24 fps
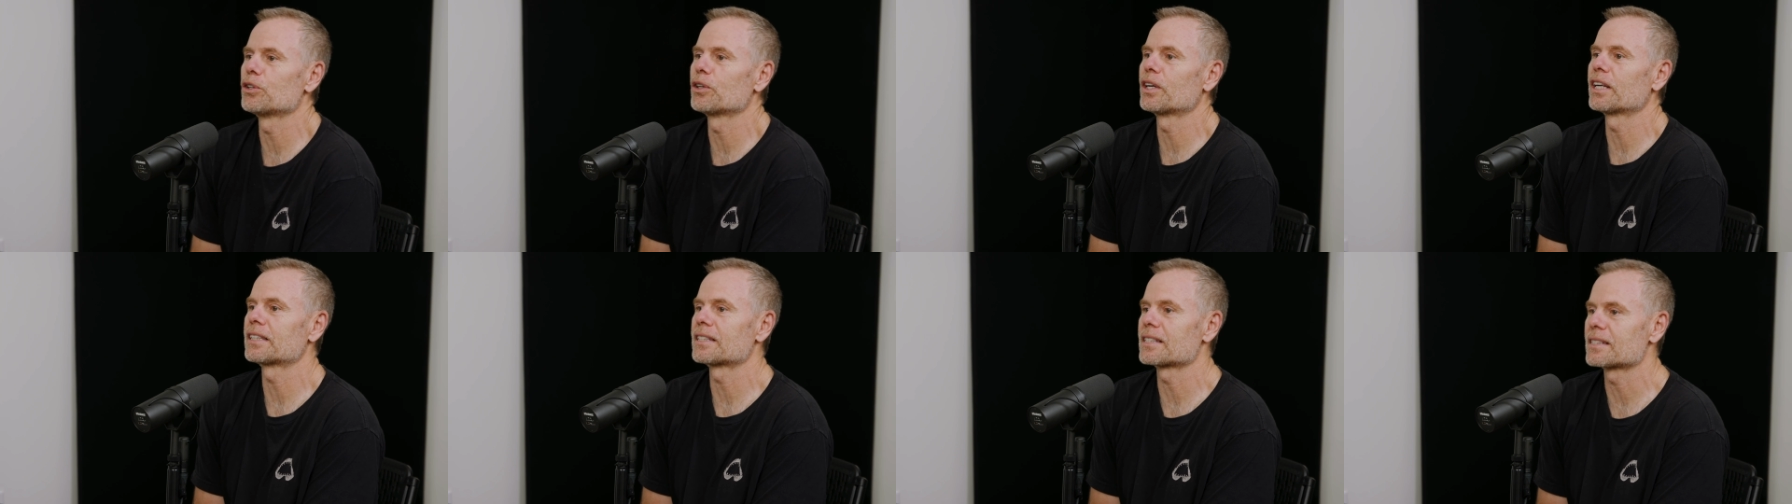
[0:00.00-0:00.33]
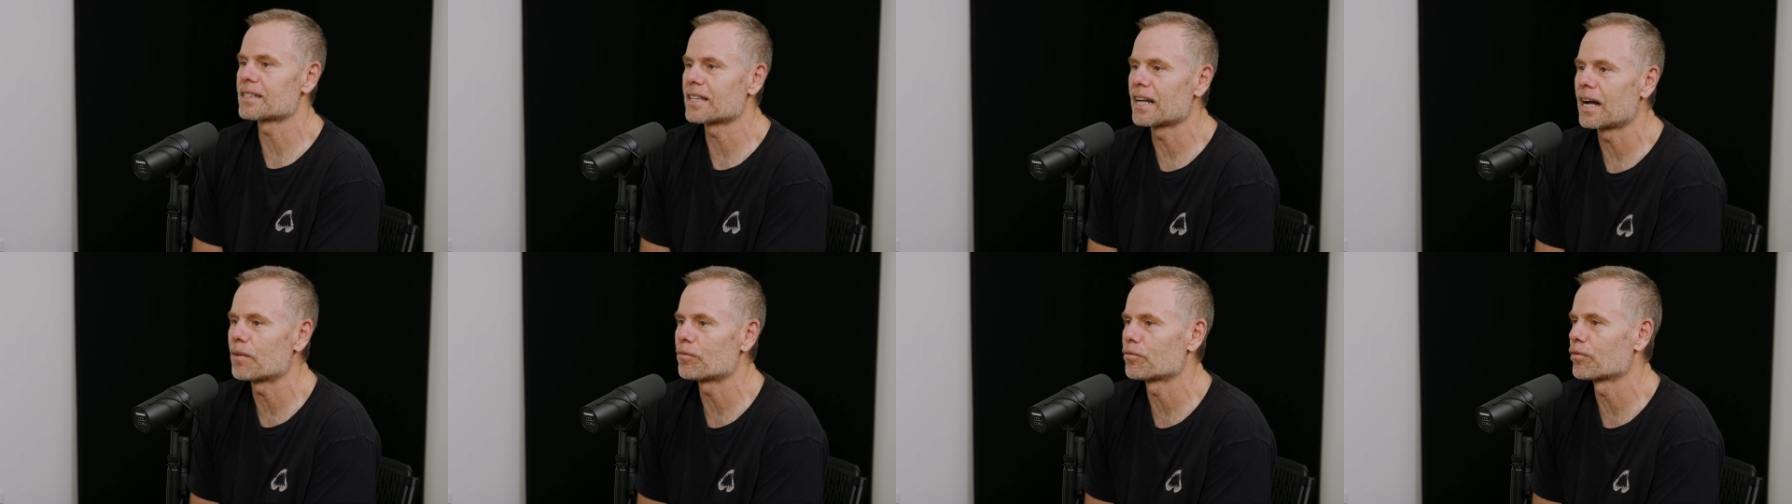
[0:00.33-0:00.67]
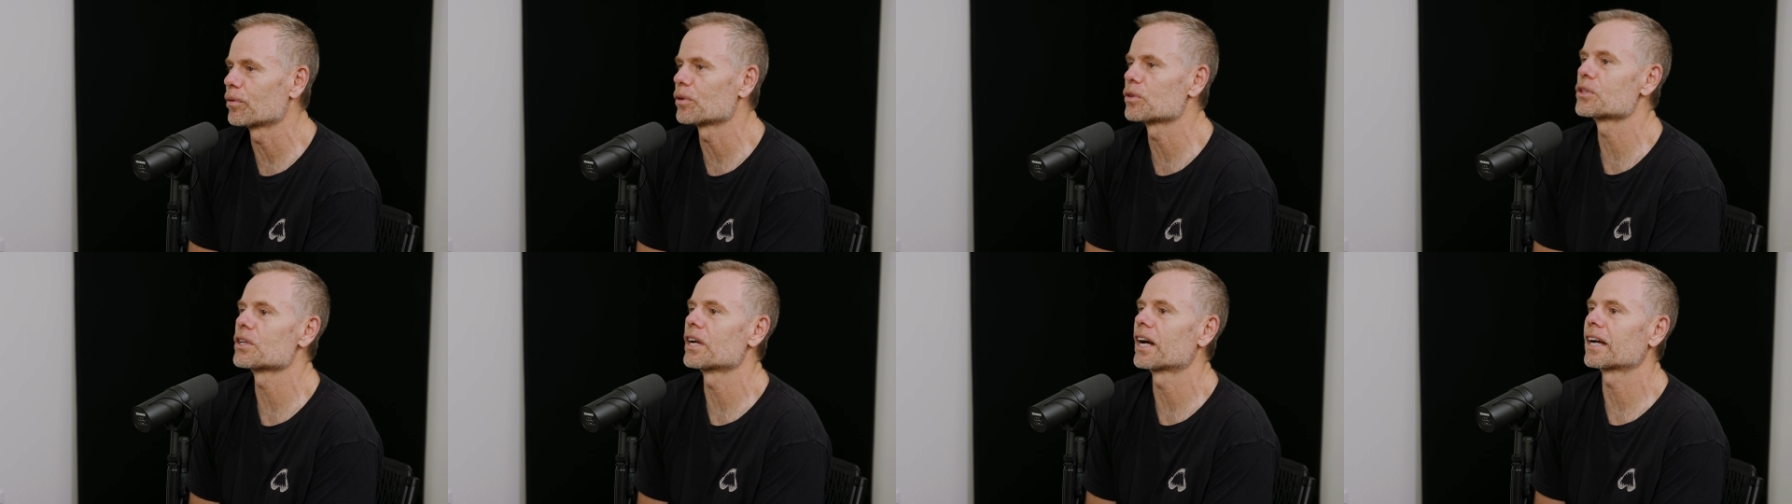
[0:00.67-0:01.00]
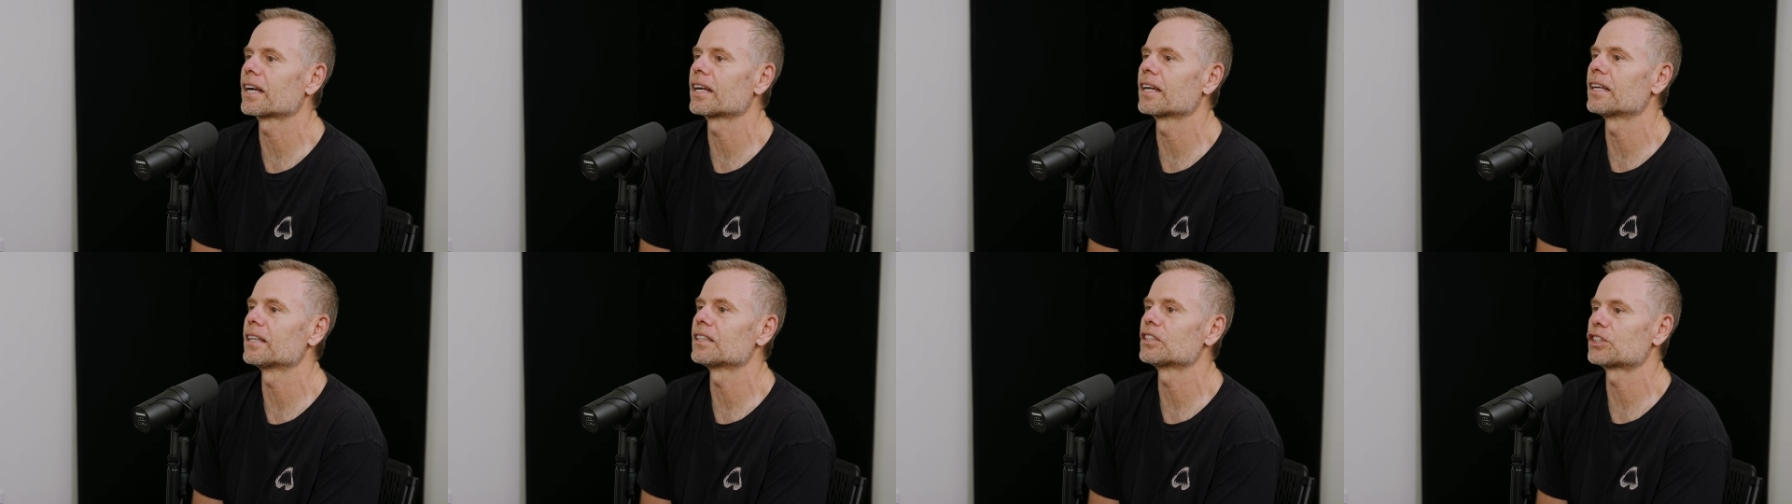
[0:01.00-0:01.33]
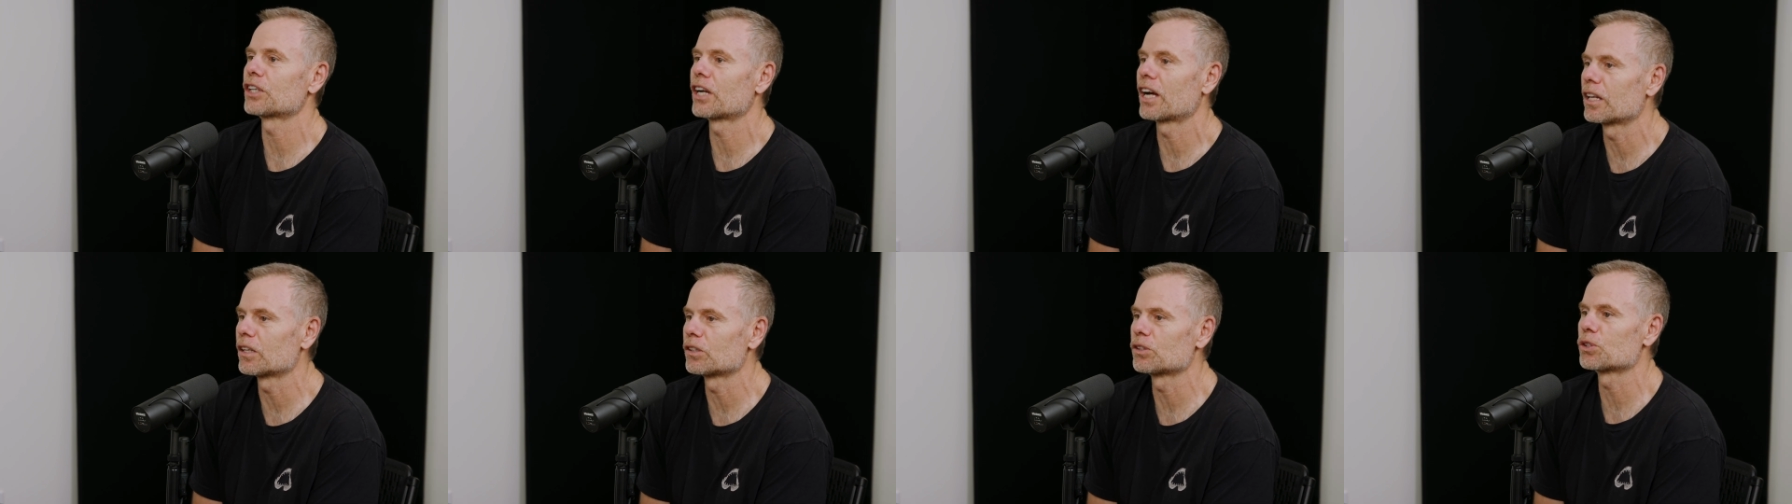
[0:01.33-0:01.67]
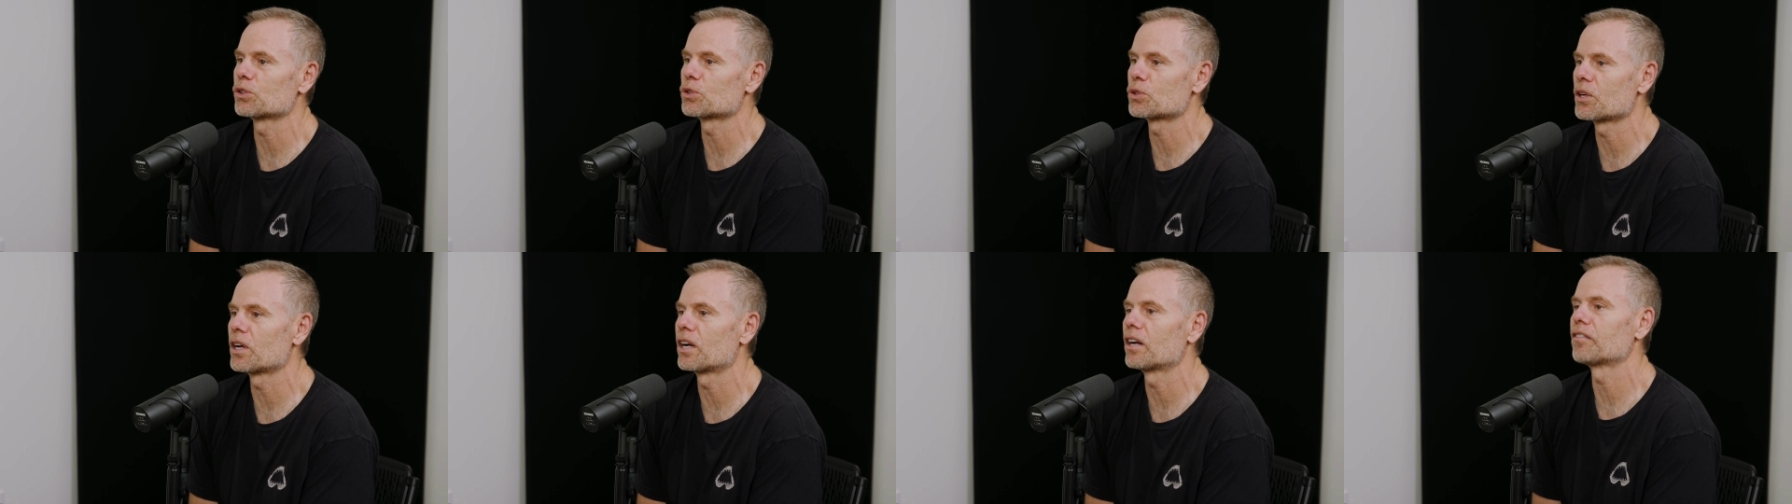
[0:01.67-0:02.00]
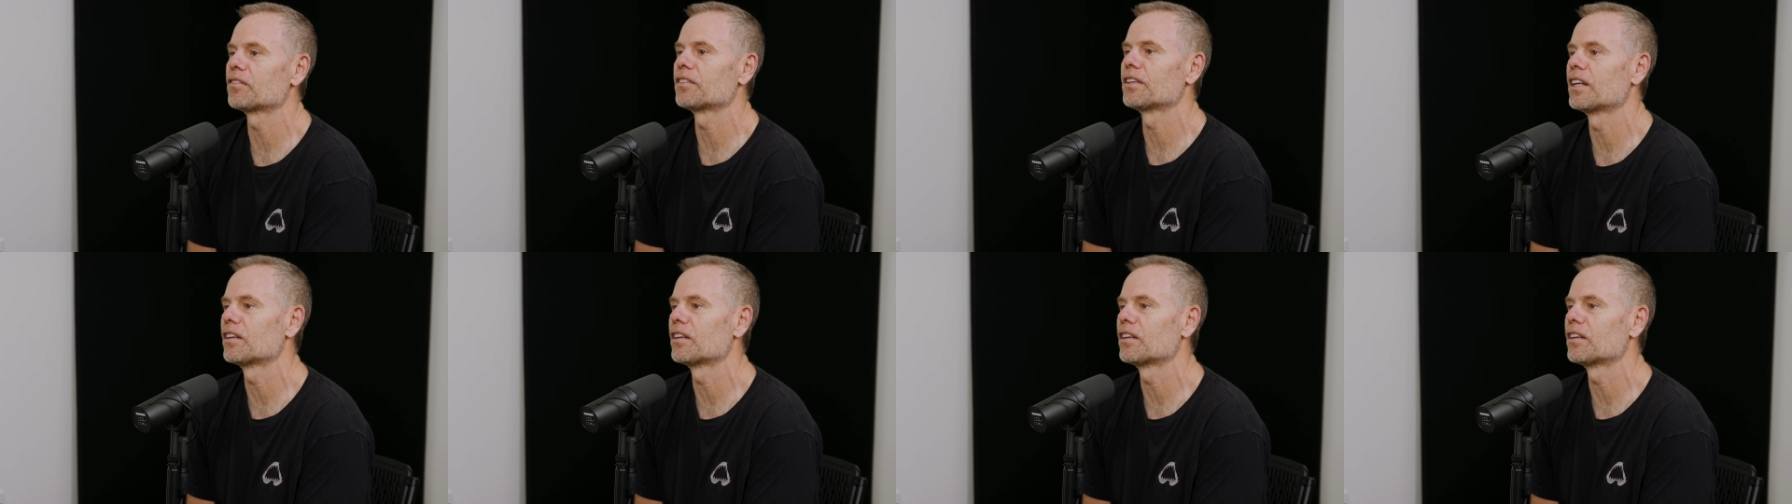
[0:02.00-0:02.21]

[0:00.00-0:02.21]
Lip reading: You get to stop for a second, challenge yourself.